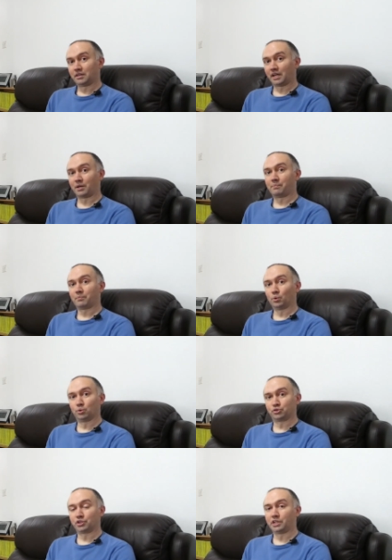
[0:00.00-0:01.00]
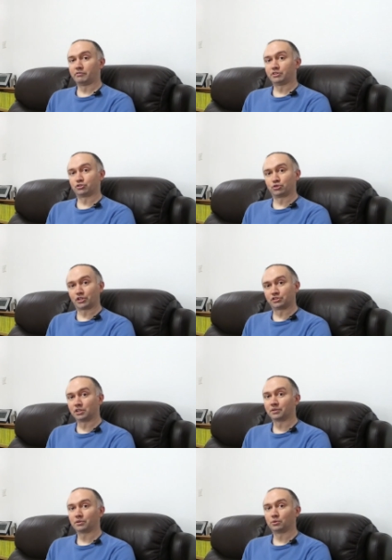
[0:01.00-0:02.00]
Now, also, your
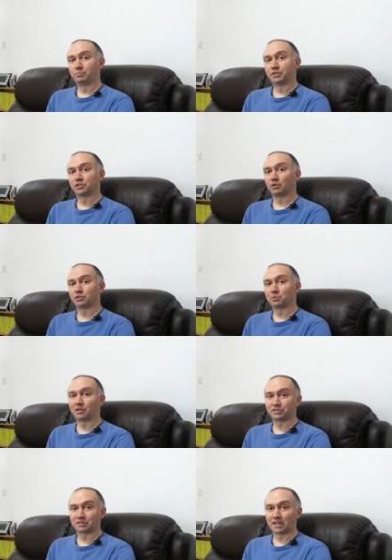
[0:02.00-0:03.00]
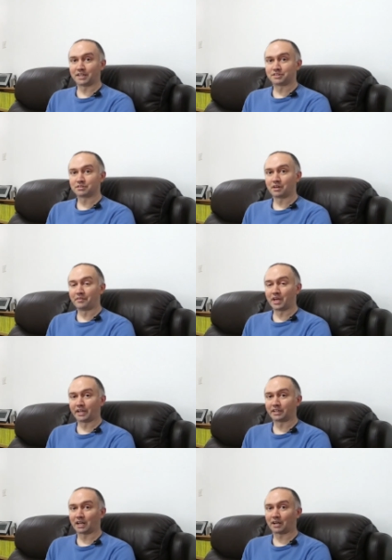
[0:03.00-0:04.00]
instructor could be told to isolate and
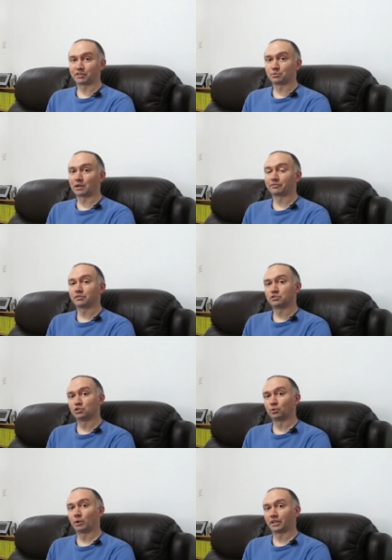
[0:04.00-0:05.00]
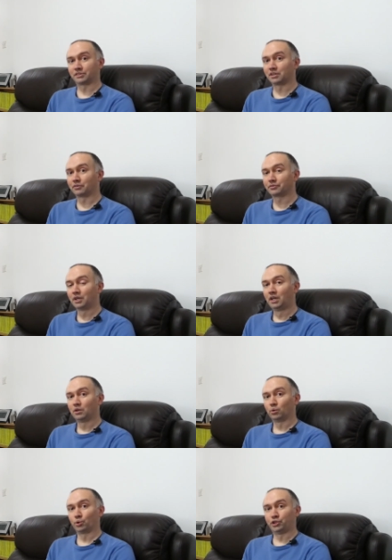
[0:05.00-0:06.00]
they're going to have 2 weeks off.
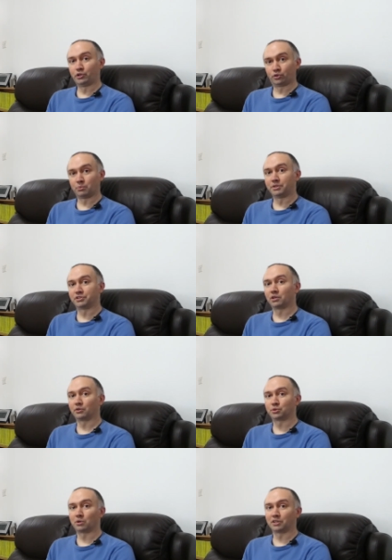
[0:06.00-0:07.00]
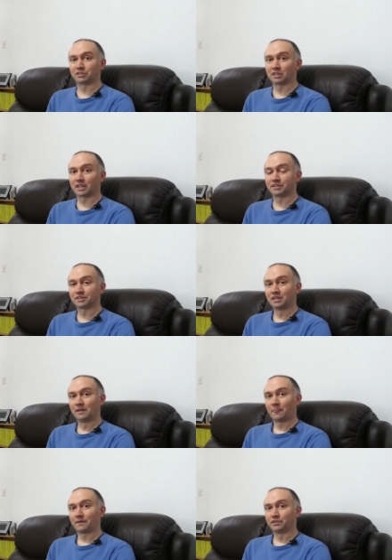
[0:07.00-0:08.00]
Or you could be told to isolate
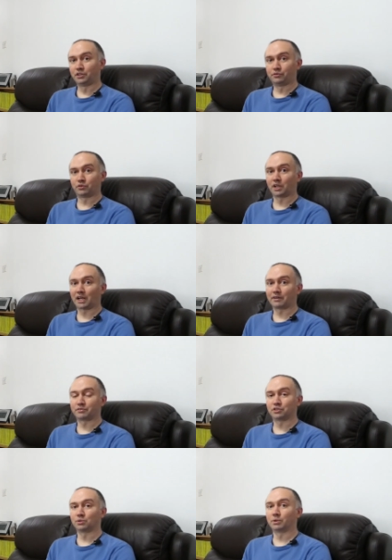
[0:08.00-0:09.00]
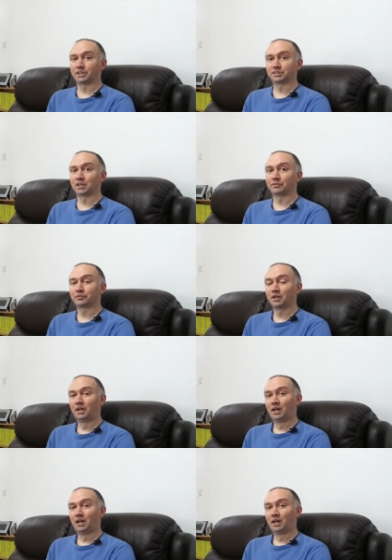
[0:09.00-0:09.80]
and you've got to have 2 weeks off.